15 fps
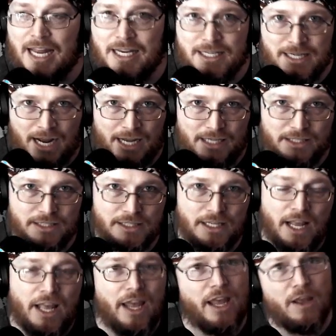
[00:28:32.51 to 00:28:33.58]
and nights
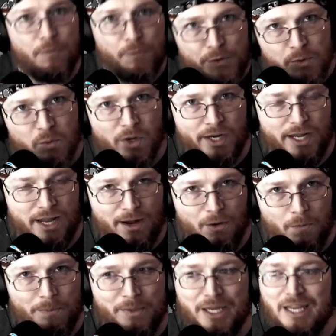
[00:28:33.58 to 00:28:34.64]
if you want to
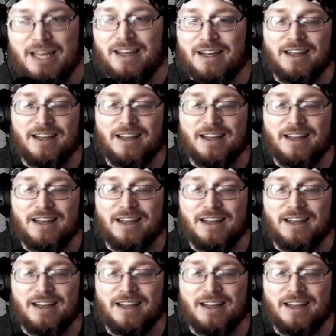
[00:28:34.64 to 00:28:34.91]
help me,